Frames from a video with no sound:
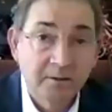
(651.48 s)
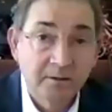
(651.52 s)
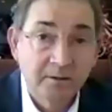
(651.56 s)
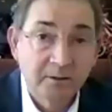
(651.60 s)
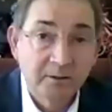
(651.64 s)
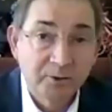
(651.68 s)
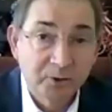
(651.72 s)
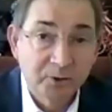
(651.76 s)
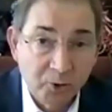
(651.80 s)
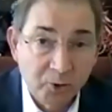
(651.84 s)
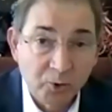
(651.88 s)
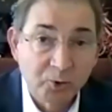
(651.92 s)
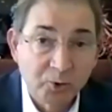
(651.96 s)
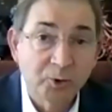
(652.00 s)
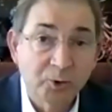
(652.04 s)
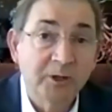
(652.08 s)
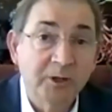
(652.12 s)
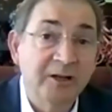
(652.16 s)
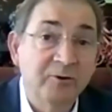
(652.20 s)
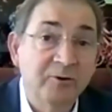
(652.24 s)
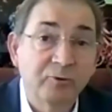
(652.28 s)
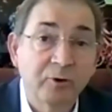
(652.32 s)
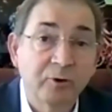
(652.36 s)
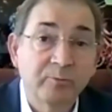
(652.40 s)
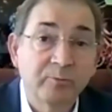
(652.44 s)
social
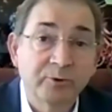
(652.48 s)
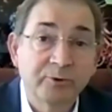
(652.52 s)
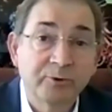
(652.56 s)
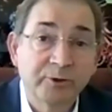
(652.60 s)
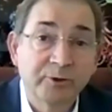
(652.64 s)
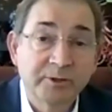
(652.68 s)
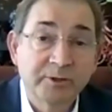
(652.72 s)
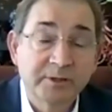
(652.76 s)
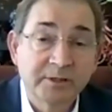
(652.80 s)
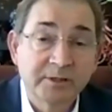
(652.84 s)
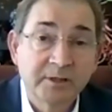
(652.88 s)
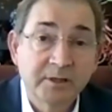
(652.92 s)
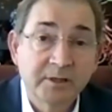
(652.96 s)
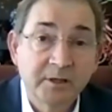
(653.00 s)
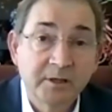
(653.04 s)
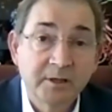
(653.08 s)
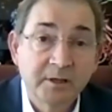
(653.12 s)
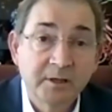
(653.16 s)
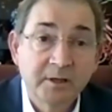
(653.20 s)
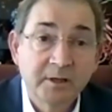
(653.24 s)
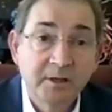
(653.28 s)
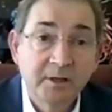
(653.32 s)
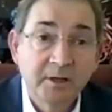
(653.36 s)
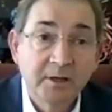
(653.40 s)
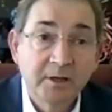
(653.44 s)
entrepreneurs,
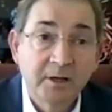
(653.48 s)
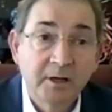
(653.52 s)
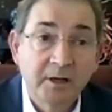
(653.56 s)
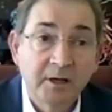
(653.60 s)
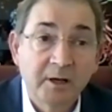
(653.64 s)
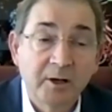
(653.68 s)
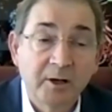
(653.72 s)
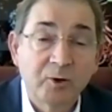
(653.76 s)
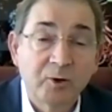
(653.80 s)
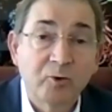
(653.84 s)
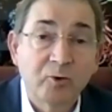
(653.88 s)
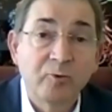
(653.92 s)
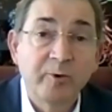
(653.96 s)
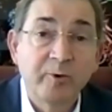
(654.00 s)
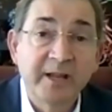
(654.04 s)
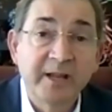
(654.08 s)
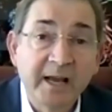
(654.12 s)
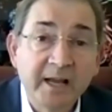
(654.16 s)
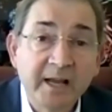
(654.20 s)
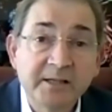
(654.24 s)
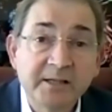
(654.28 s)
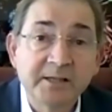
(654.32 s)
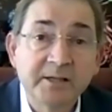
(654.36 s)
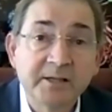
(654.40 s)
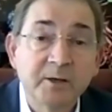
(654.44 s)

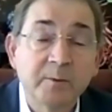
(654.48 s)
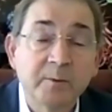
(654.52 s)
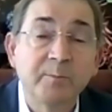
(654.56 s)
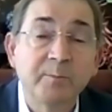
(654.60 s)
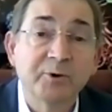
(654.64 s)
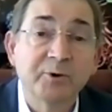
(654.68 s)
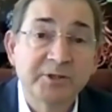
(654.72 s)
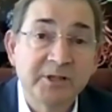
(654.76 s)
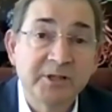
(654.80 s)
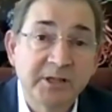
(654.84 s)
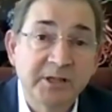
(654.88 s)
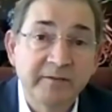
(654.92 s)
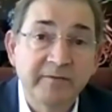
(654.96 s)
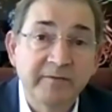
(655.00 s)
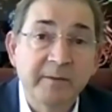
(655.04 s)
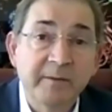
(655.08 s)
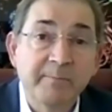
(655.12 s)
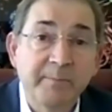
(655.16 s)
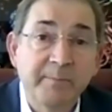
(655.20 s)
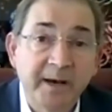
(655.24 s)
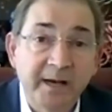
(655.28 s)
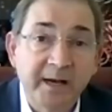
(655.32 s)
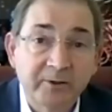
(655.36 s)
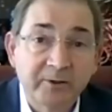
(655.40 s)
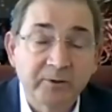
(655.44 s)
creating a positive
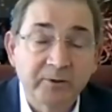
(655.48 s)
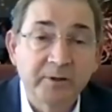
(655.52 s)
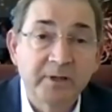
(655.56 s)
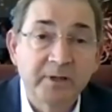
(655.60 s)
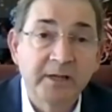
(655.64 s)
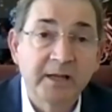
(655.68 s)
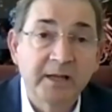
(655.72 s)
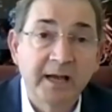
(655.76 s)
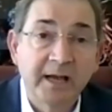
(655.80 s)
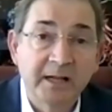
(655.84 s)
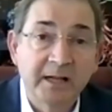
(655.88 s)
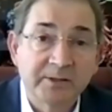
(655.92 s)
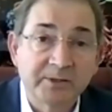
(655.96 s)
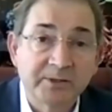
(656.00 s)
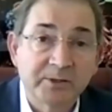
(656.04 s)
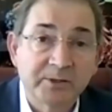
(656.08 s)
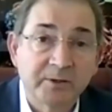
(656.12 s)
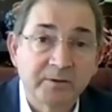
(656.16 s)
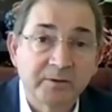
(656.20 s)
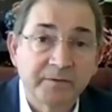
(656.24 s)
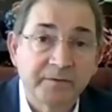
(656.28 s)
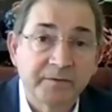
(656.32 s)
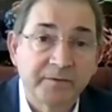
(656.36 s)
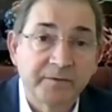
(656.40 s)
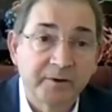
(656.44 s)
impact on the health
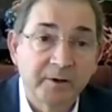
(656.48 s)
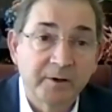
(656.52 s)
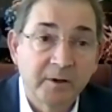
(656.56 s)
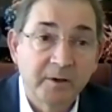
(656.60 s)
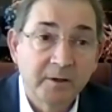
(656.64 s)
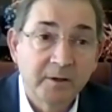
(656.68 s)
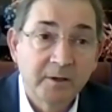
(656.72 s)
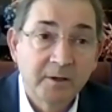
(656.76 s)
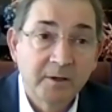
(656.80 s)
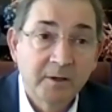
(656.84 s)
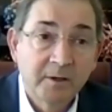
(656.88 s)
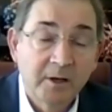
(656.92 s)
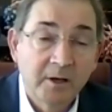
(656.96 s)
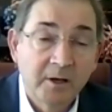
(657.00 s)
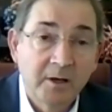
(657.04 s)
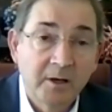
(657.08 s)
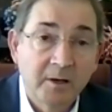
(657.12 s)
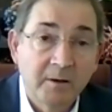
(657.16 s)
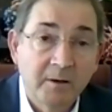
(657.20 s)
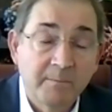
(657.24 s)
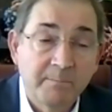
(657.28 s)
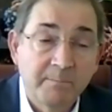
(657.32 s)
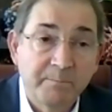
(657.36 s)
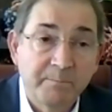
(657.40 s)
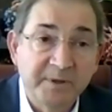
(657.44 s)
of
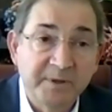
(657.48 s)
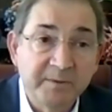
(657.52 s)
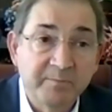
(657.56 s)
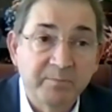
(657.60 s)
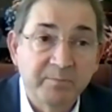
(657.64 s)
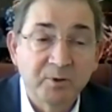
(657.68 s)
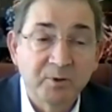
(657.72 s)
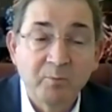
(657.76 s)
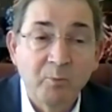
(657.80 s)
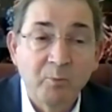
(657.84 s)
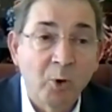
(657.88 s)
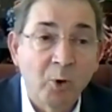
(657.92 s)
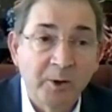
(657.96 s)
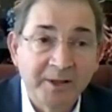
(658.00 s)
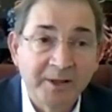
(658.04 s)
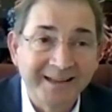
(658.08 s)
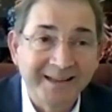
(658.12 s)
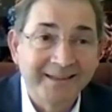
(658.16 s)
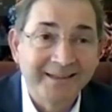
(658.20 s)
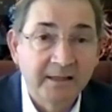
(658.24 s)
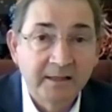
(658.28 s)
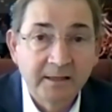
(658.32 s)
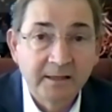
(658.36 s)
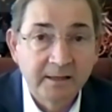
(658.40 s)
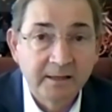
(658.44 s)
people, more
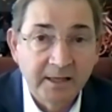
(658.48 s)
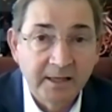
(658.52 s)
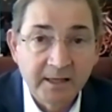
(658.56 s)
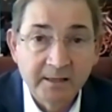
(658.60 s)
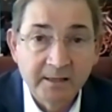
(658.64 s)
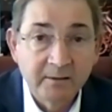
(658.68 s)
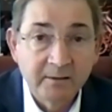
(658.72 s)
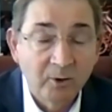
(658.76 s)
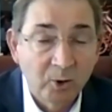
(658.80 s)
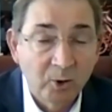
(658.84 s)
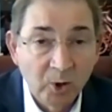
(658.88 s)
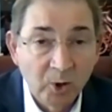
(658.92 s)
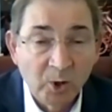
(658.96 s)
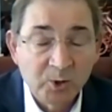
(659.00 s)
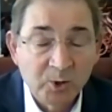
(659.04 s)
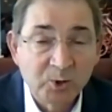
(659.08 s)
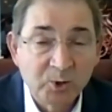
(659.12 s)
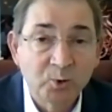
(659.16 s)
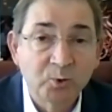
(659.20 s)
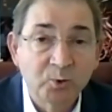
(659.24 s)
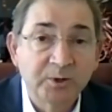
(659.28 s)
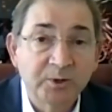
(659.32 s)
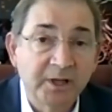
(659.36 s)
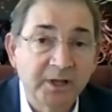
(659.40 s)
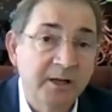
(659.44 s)
than close
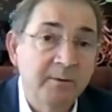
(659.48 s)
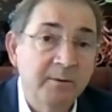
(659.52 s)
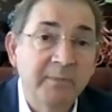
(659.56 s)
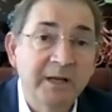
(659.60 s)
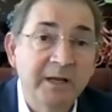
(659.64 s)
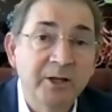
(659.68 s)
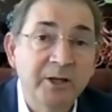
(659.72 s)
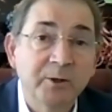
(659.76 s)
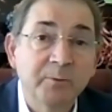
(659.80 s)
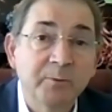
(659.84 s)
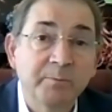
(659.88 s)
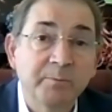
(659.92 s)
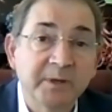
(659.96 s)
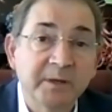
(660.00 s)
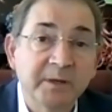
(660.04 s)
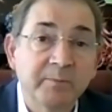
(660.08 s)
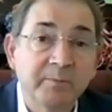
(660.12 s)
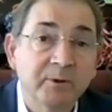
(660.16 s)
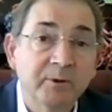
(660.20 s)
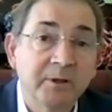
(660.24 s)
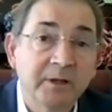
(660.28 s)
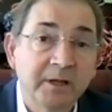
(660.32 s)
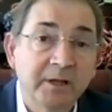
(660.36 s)
to 10 million people